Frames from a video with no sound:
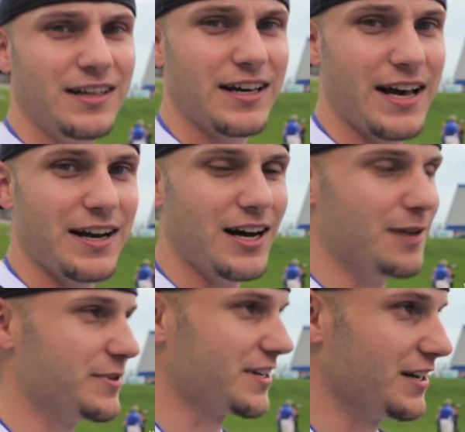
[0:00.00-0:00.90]
and uh,
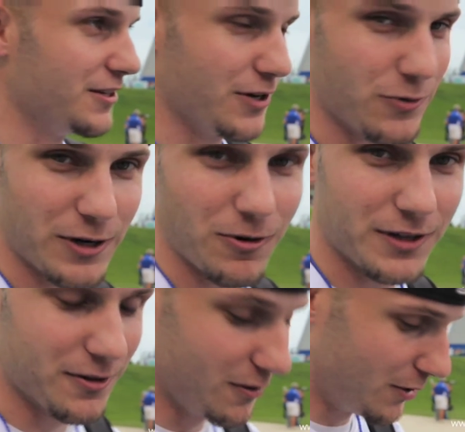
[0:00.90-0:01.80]
I'm just going to do a quick run
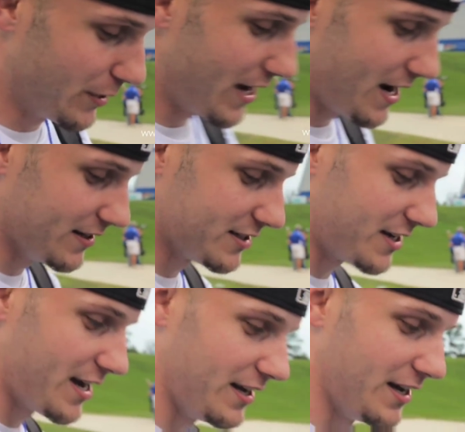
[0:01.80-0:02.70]
through of what we got on the
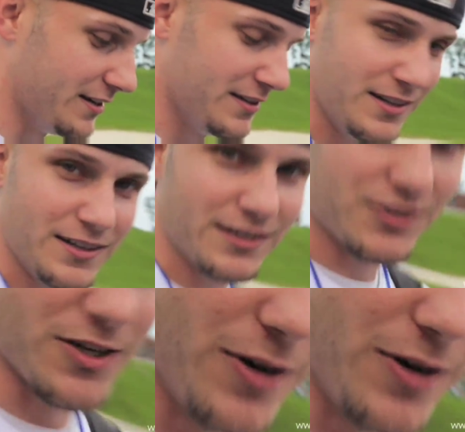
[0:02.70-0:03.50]
sideline. So